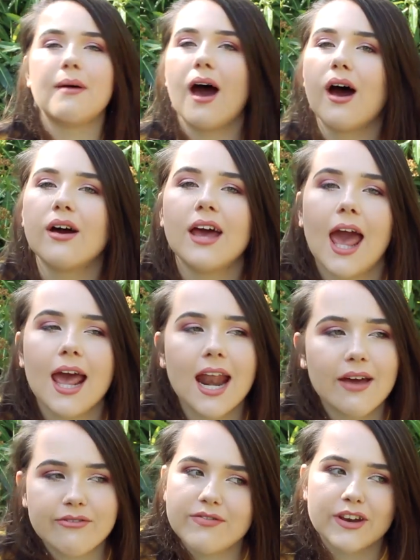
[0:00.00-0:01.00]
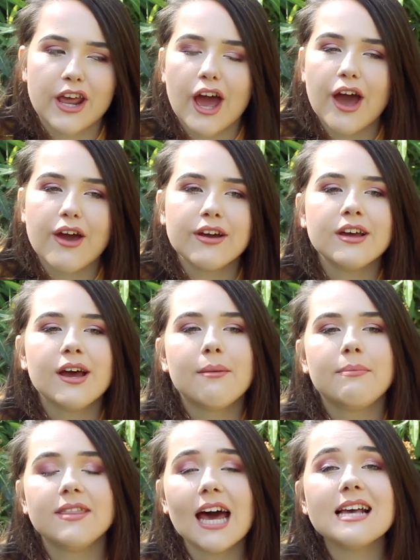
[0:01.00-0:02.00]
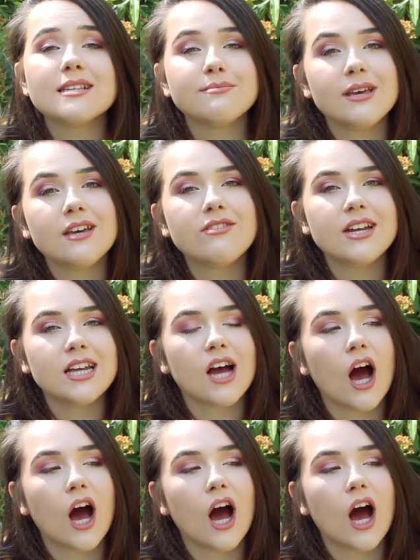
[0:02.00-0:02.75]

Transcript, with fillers: about in every video, but that is me reading